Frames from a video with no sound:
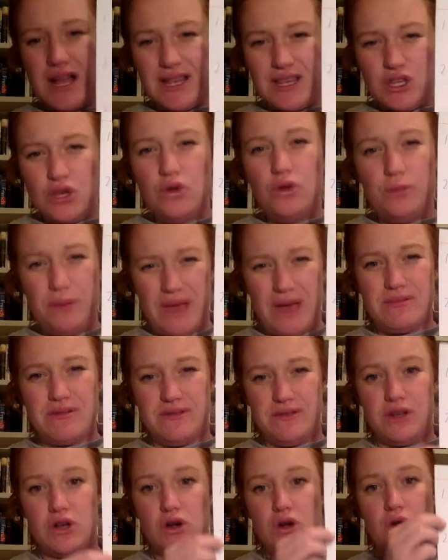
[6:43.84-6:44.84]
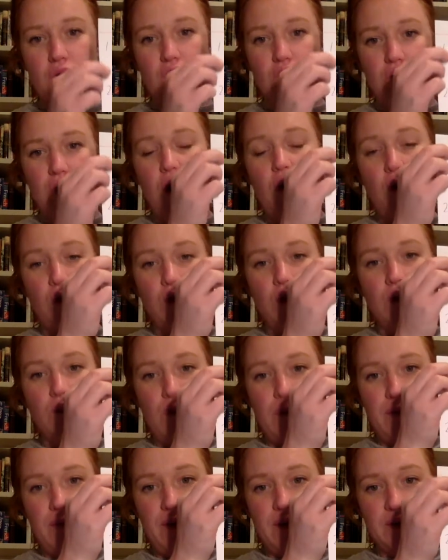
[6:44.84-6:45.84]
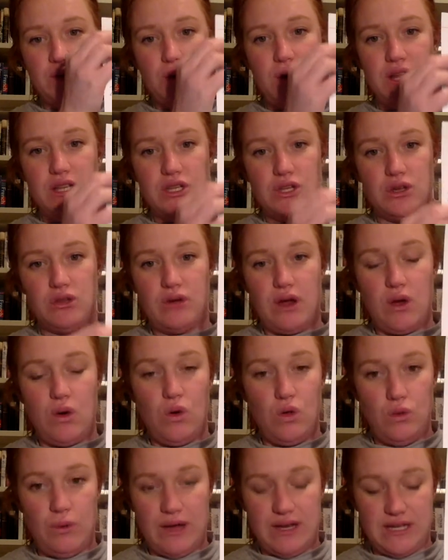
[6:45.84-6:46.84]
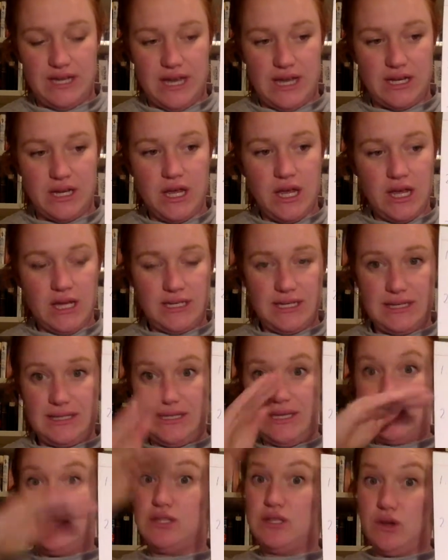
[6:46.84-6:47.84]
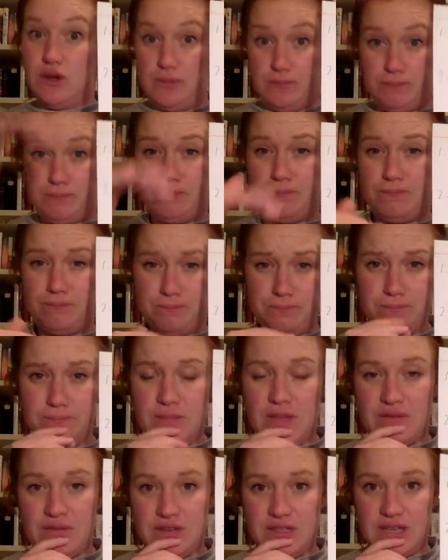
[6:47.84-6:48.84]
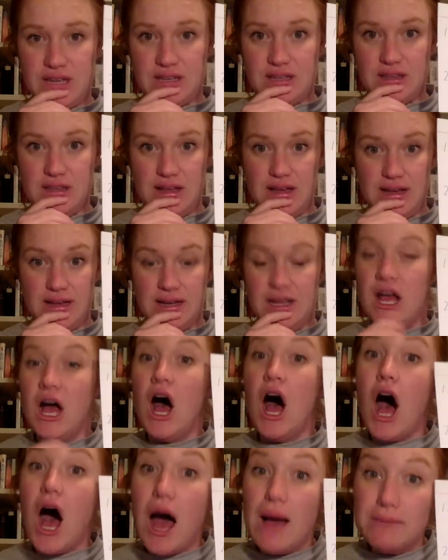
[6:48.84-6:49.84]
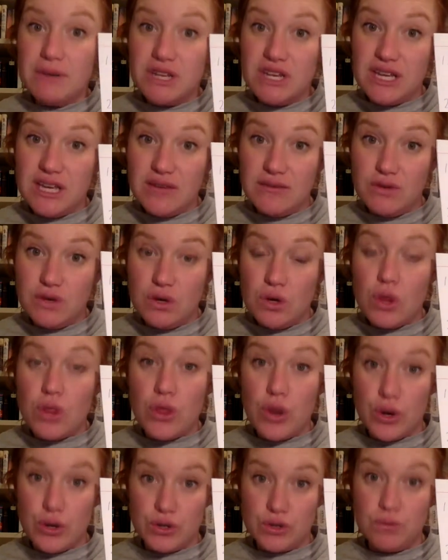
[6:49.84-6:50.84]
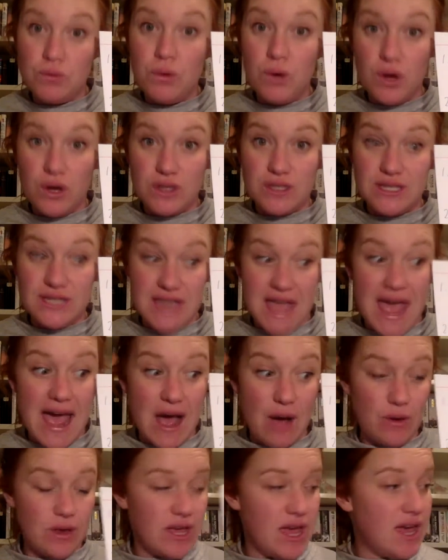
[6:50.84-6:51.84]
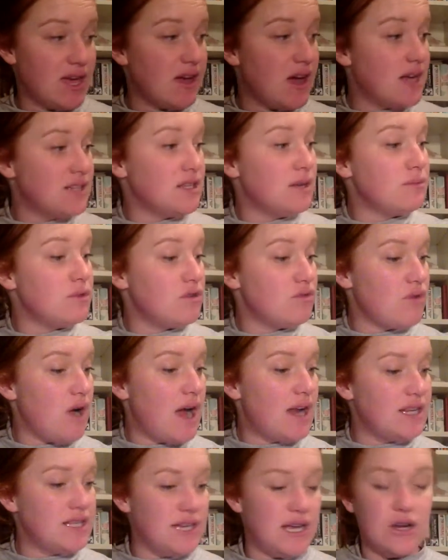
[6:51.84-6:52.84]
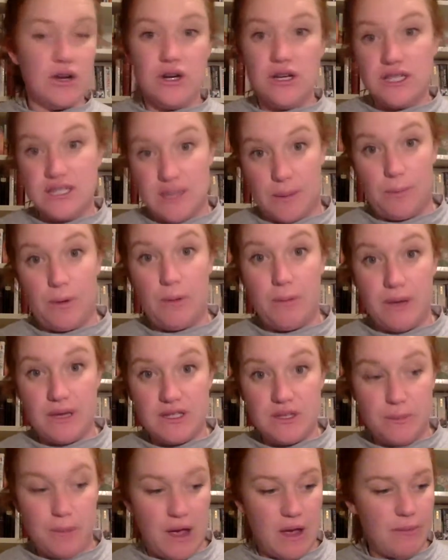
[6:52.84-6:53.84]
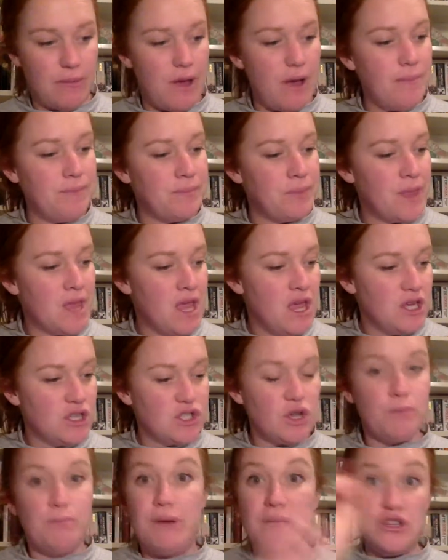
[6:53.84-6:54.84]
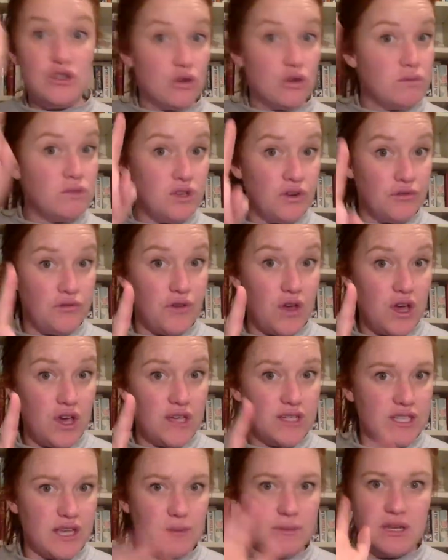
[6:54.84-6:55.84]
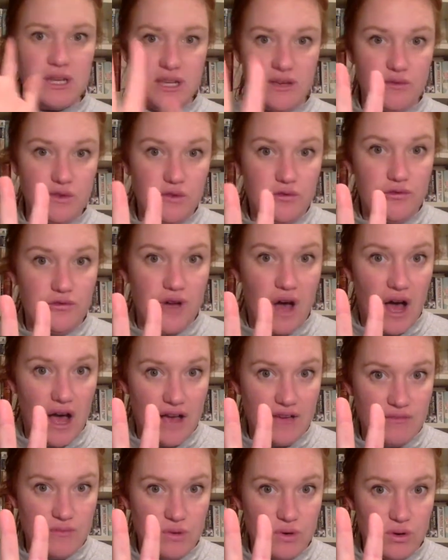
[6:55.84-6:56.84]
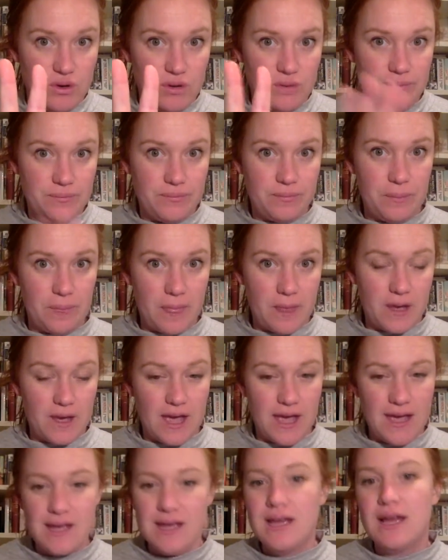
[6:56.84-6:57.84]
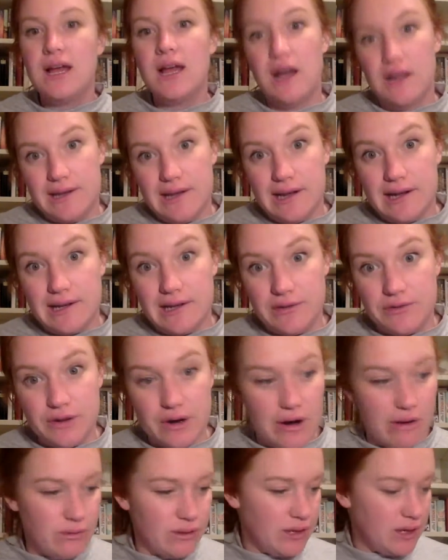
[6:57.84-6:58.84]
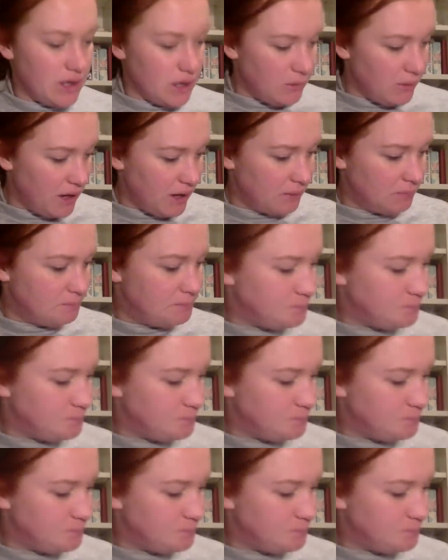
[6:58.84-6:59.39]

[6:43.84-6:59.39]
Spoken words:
You'll be able to fit it on all on one page. 1, 2, 3, all the way down to 6. So every second line. I'm going to give you those words now. Okay, guys, I'm going to write it down on a separate piece of paper. So bedroom's your first. I'm going to give you 5 more. Okay, now I need to figure out what they're going to be.